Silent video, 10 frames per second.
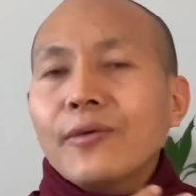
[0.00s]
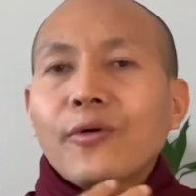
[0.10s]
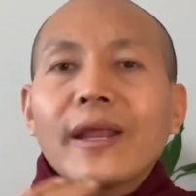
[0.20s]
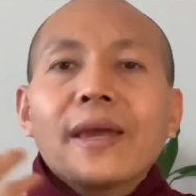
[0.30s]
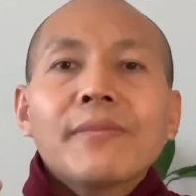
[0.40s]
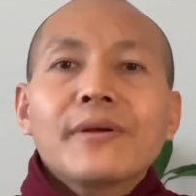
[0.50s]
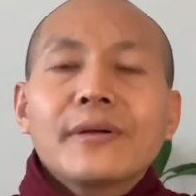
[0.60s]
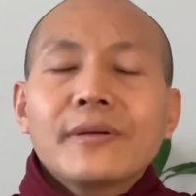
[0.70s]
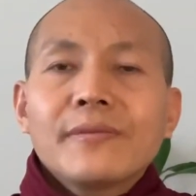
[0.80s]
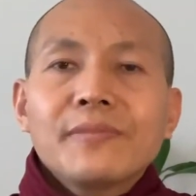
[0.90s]
whatever,
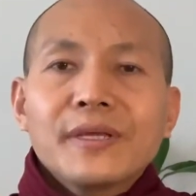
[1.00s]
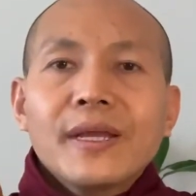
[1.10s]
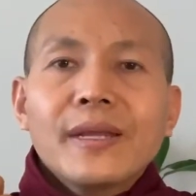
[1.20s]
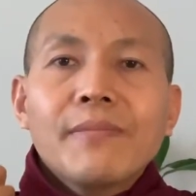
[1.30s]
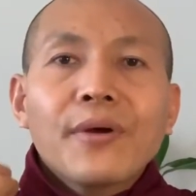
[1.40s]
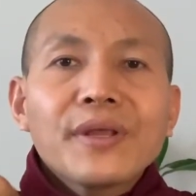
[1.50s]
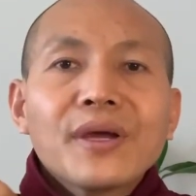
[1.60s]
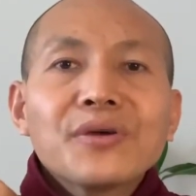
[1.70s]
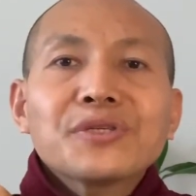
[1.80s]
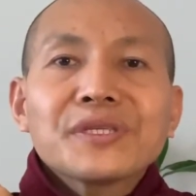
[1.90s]
begin a body
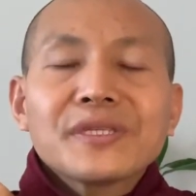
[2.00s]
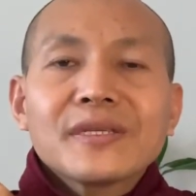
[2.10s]
consciousness.